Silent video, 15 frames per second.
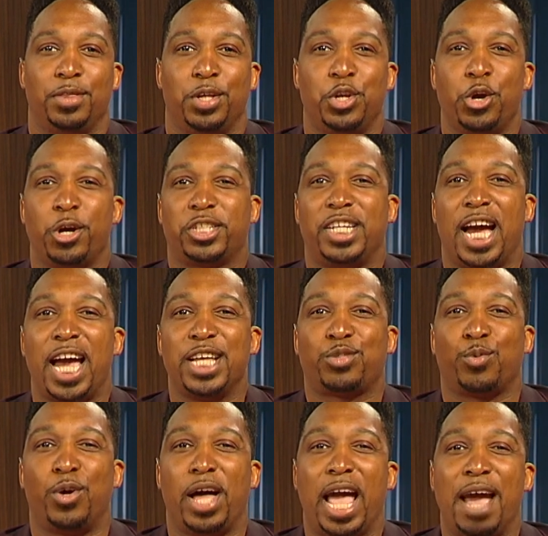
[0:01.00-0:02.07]
The New York
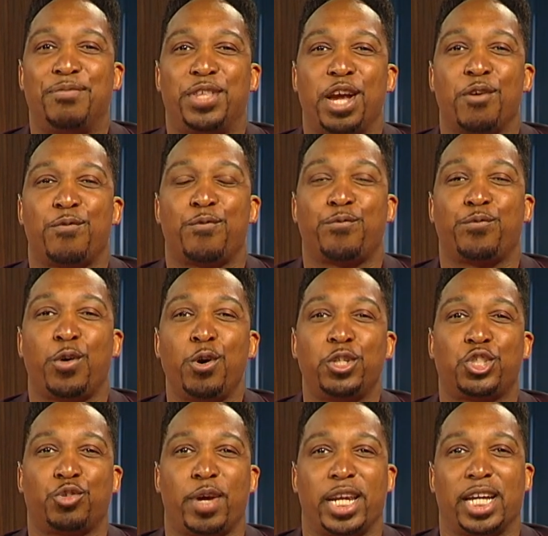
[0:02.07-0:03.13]
Giants will have their
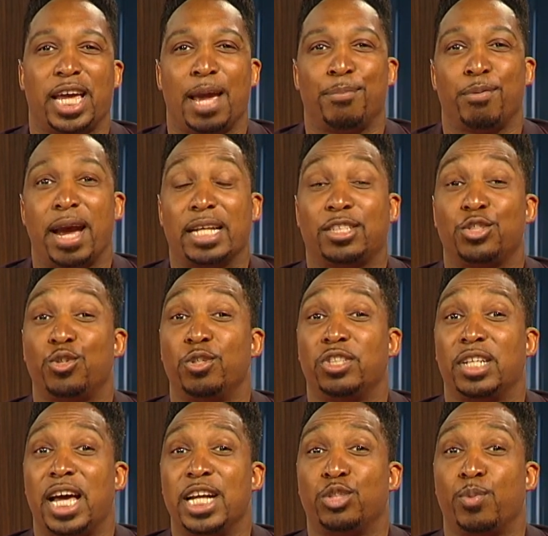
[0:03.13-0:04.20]
first training camp practice on
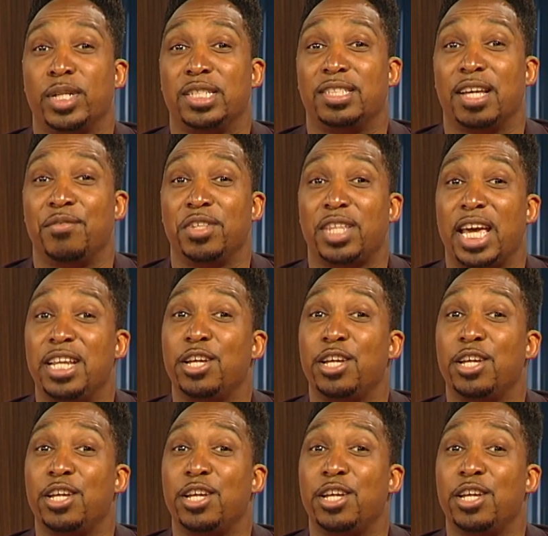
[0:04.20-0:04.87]
July 27th,